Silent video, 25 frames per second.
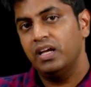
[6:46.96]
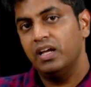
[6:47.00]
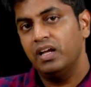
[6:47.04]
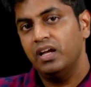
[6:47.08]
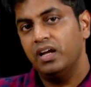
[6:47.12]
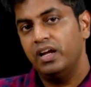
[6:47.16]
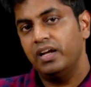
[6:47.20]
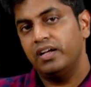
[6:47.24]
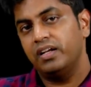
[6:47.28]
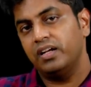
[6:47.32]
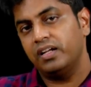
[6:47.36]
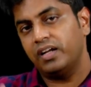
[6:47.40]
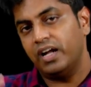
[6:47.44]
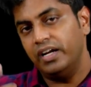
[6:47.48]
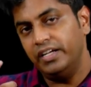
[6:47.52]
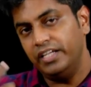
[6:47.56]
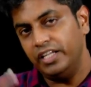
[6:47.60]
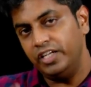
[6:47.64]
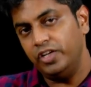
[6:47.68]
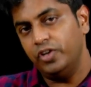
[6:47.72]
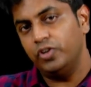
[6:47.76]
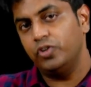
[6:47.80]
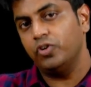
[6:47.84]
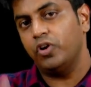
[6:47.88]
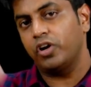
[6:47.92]
it will
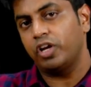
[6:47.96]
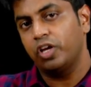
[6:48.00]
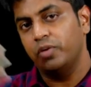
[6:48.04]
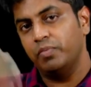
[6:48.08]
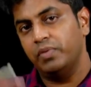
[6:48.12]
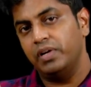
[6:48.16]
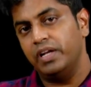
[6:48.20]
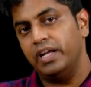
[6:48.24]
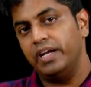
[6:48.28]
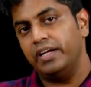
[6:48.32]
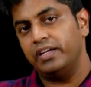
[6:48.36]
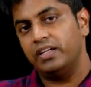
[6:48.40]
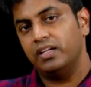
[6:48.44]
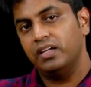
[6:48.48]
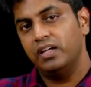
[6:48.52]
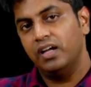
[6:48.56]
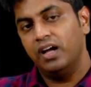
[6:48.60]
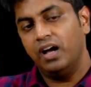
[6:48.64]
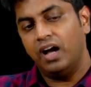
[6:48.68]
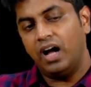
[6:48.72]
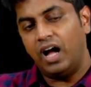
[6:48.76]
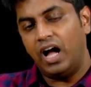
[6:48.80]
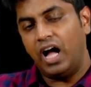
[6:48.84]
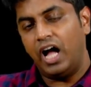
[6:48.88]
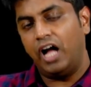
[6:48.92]
continue to accumulate
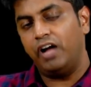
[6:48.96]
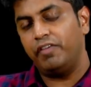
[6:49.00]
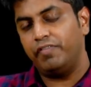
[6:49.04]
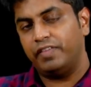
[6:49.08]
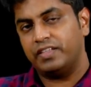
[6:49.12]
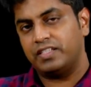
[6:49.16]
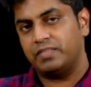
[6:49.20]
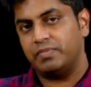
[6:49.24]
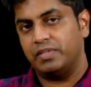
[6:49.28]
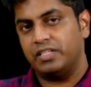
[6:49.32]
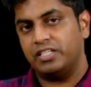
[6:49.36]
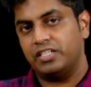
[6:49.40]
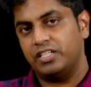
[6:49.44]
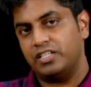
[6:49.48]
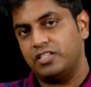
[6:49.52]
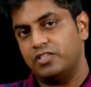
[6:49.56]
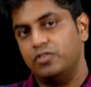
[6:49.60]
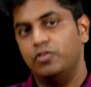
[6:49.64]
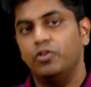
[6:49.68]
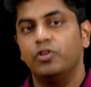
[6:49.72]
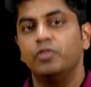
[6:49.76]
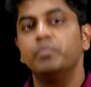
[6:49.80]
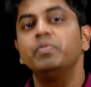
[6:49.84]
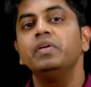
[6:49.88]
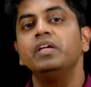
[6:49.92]
half as much as
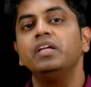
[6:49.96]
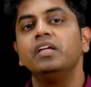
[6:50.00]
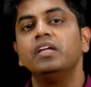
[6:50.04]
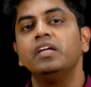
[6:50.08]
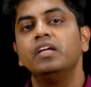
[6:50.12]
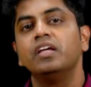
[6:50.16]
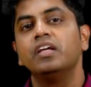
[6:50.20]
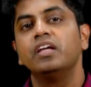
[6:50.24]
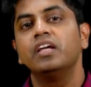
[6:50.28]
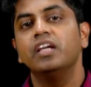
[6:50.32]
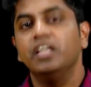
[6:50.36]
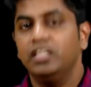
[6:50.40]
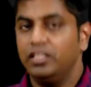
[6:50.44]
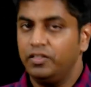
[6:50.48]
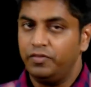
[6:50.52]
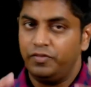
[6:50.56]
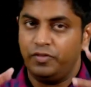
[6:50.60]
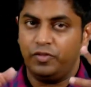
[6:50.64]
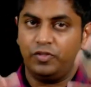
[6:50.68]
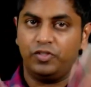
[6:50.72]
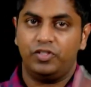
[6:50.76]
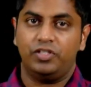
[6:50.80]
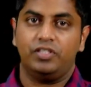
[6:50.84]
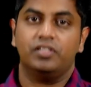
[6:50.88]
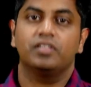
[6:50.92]
node B in the
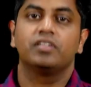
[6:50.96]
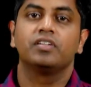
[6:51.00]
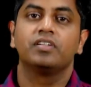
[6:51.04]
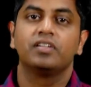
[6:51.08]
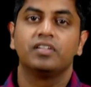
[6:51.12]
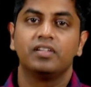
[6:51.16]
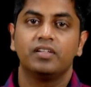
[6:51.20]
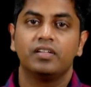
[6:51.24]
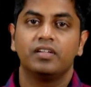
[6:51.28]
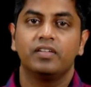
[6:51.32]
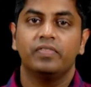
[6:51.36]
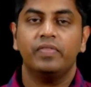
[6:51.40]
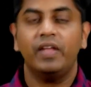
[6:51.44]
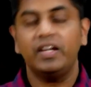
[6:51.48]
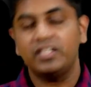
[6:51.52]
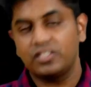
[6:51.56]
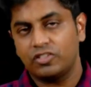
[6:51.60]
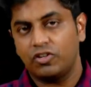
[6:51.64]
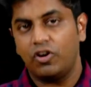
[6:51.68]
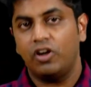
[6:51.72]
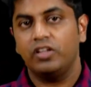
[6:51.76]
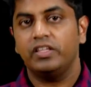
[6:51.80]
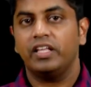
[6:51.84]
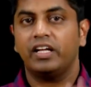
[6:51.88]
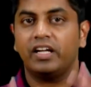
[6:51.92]
future. That is
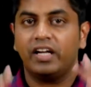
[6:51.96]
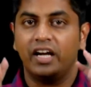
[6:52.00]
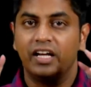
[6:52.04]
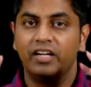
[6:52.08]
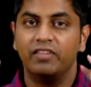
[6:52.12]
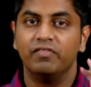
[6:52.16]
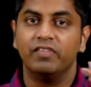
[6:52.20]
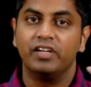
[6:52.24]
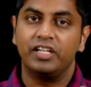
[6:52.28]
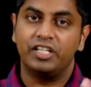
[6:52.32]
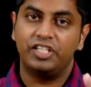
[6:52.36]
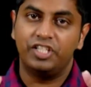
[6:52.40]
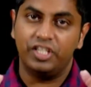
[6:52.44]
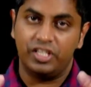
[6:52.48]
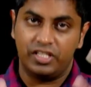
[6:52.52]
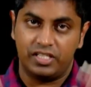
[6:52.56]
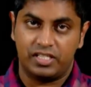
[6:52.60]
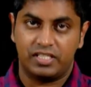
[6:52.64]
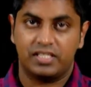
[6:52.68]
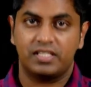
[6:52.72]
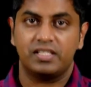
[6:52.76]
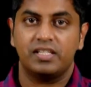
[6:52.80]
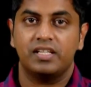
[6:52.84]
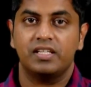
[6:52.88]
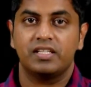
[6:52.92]
called the
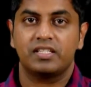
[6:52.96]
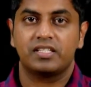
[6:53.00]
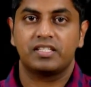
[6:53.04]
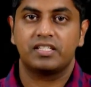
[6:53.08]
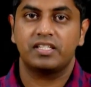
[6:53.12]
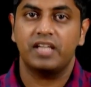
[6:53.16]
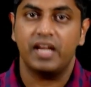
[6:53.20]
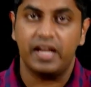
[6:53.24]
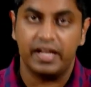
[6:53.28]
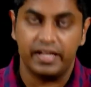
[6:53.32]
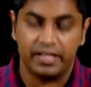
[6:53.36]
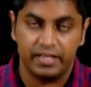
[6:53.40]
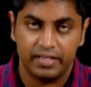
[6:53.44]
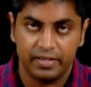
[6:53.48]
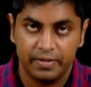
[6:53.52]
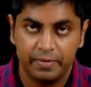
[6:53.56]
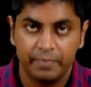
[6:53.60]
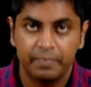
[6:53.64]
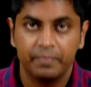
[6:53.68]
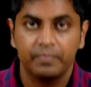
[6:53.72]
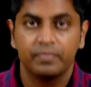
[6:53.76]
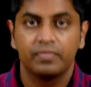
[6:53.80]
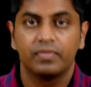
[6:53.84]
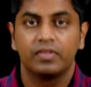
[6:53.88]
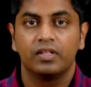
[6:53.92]
convergence state.
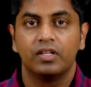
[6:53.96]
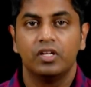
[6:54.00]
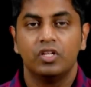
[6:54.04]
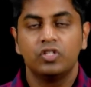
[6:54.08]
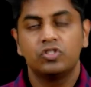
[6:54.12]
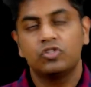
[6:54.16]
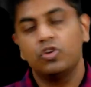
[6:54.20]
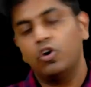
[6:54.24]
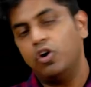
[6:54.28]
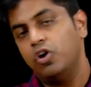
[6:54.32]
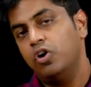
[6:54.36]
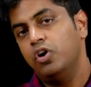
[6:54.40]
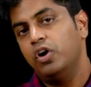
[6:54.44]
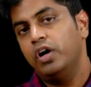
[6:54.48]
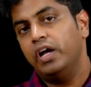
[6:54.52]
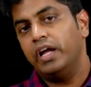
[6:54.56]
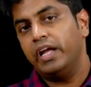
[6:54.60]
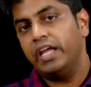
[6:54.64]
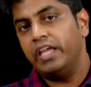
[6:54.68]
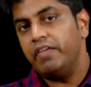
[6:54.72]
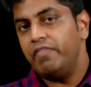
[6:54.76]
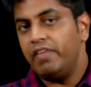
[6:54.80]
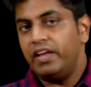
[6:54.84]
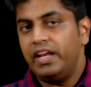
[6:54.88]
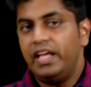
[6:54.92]
So
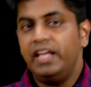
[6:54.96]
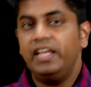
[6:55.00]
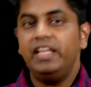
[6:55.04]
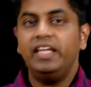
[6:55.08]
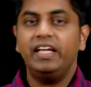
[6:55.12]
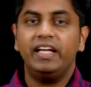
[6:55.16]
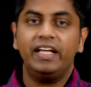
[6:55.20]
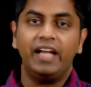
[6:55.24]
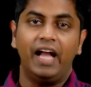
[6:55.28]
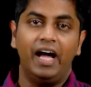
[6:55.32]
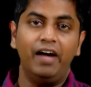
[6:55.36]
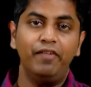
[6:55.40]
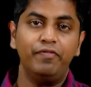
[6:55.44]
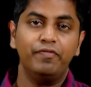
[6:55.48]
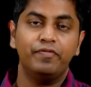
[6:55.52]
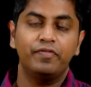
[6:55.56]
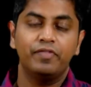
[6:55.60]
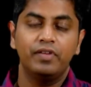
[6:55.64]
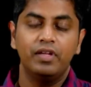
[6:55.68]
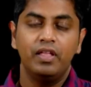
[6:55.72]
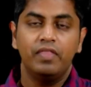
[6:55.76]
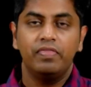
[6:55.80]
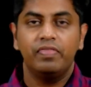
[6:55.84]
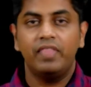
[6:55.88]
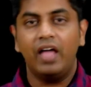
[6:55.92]
given any graph,
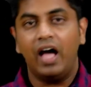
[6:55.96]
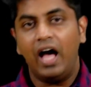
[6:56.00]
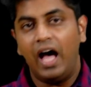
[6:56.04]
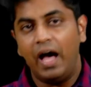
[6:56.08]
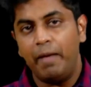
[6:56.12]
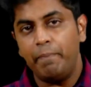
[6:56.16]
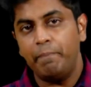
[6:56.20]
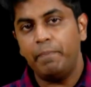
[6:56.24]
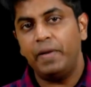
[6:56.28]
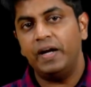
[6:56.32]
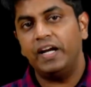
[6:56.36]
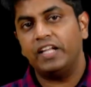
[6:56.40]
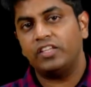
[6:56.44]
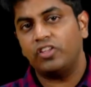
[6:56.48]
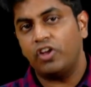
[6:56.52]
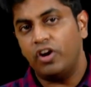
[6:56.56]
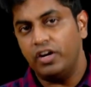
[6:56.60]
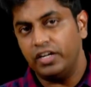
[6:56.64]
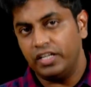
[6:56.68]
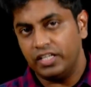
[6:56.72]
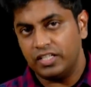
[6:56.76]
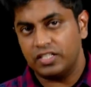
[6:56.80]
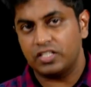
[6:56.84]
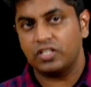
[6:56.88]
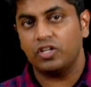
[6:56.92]
the hub and
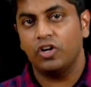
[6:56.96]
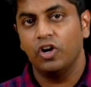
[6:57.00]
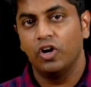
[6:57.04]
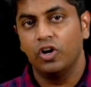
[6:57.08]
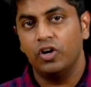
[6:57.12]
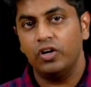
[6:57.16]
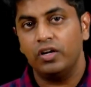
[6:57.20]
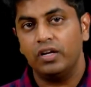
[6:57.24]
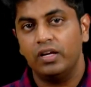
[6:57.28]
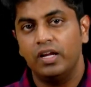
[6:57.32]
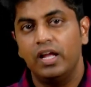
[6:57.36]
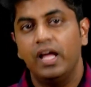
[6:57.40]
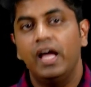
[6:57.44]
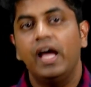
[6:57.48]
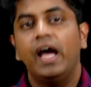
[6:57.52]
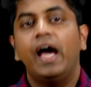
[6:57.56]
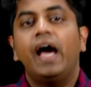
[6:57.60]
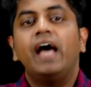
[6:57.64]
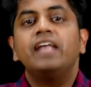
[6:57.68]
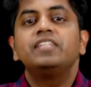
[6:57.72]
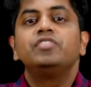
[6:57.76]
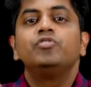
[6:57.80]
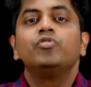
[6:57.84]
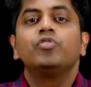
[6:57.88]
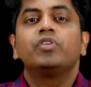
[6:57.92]
authority score,
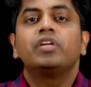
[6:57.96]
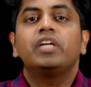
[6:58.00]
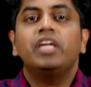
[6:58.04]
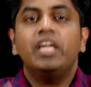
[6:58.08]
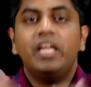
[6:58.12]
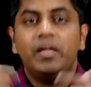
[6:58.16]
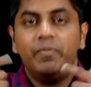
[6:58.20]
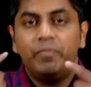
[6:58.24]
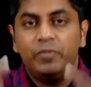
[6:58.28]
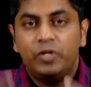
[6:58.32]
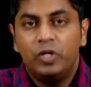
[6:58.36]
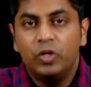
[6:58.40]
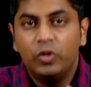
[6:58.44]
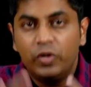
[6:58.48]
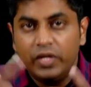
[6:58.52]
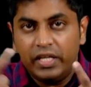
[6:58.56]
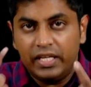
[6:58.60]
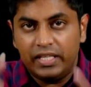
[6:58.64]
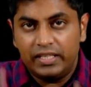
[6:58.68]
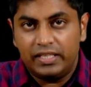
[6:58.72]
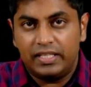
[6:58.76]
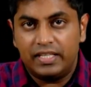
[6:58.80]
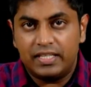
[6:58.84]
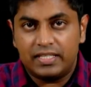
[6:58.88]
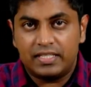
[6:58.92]
as you keep
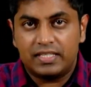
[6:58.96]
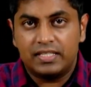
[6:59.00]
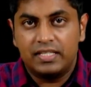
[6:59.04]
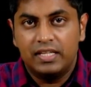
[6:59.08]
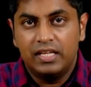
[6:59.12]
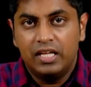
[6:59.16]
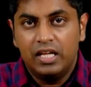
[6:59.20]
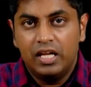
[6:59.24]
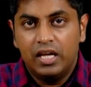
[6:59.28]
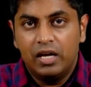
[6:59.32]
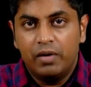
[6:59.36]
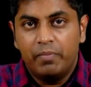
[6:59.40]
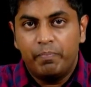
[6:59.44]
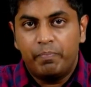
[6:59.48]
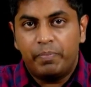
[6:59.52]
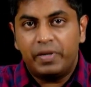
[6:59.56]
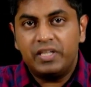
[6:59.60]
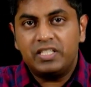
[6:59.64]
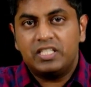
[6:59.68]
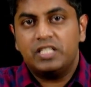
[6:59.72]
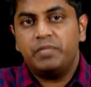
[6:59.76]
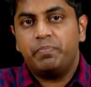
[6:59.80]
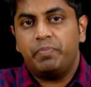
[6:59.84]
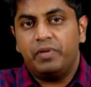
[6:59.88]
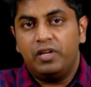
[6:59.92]
doing this
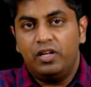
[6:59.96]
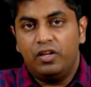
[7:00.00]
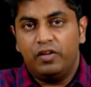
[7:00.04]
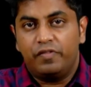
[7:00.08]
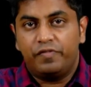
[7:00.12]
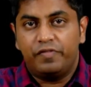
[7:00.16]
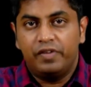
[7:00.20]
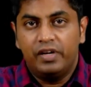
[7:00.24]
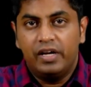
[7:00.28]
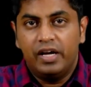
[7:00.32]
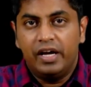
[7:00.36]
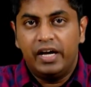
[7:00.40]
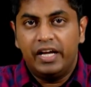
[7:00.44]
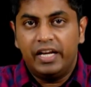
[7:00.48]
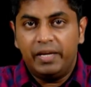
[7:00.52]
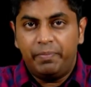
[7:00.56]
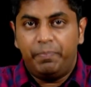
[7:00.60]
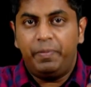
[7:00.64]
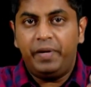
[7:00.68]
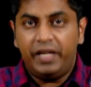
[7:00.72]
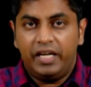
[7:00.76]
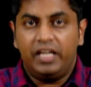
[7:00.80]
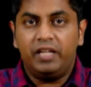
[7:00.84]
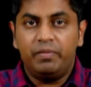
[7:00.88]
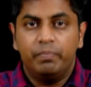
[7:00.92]
principle of
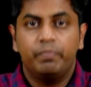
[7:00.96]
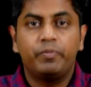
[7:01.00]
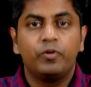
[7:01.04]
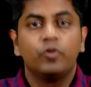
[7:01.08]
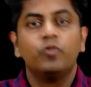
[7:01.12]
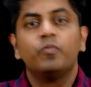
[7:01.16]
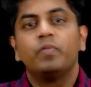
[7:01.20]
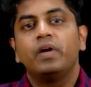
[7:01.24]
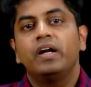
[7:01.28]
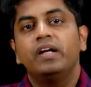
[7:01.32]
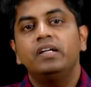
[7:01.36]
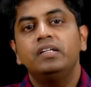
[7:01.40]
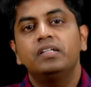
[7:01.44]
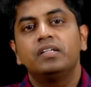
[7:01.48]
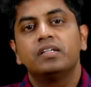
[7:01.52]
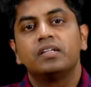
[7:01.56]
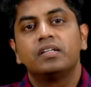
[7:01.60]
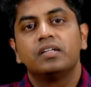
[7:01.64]
repeated improvement,